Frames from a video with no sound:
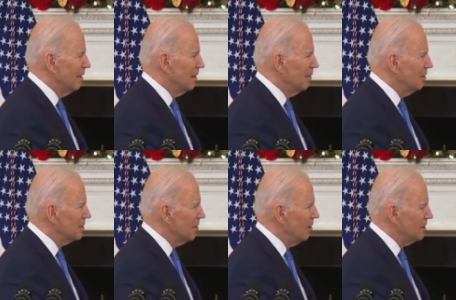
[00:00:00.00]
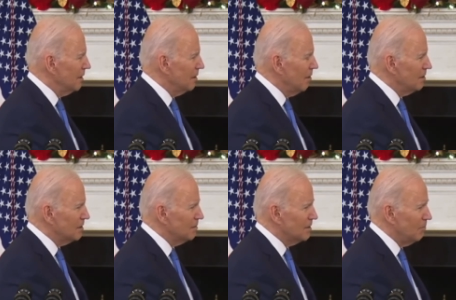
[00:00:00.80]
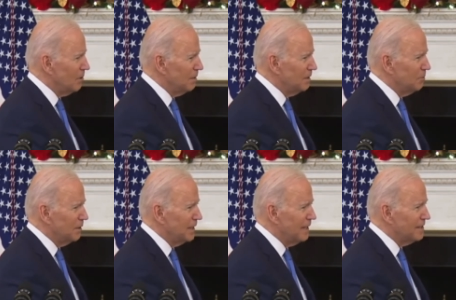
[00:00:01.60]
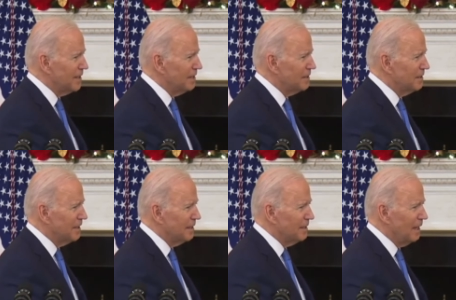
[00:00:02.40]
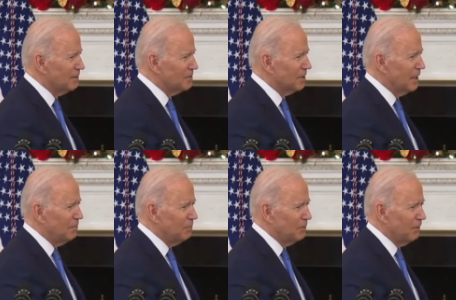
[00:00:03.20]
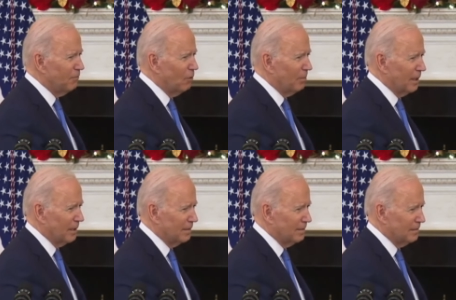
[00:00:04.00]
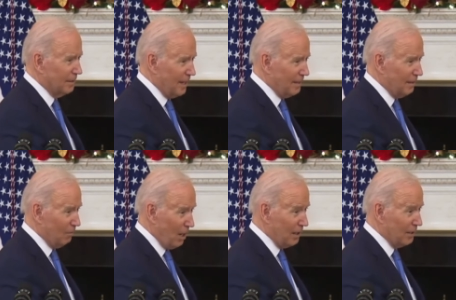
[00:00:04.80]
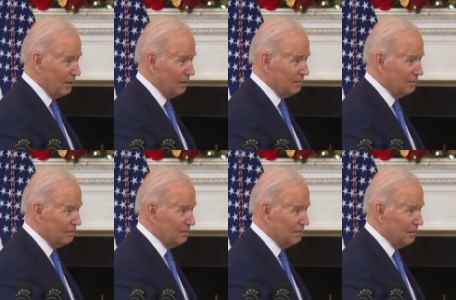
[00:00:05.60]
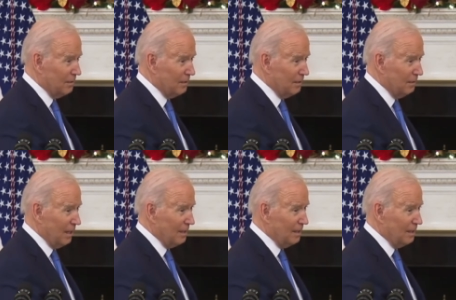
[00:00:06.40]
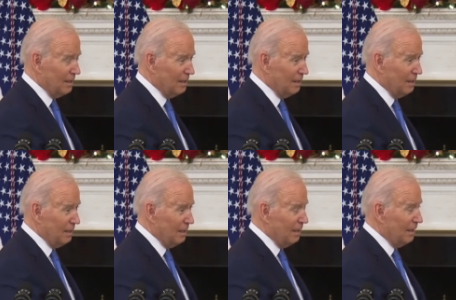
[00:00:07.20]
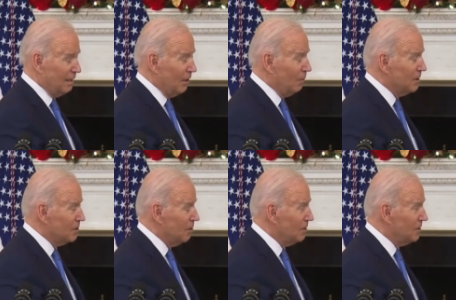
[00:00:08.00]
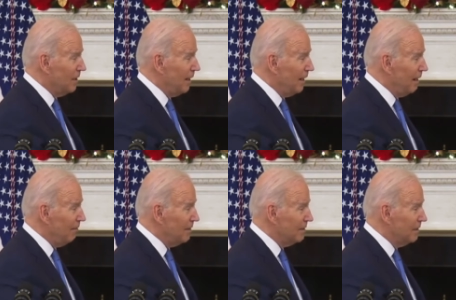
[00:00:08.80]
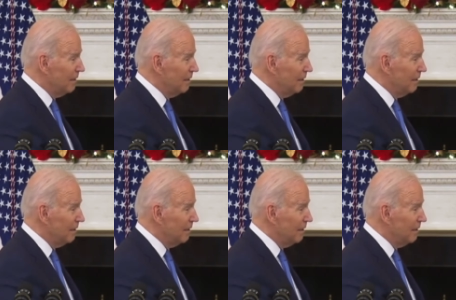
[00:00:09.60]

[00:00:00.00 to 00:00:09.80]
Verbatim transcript: You know what it's costing? It cost somewhere between ten cents and ten dollars to come up with the formula, okay, a while ago, right? You know what it's costing on average?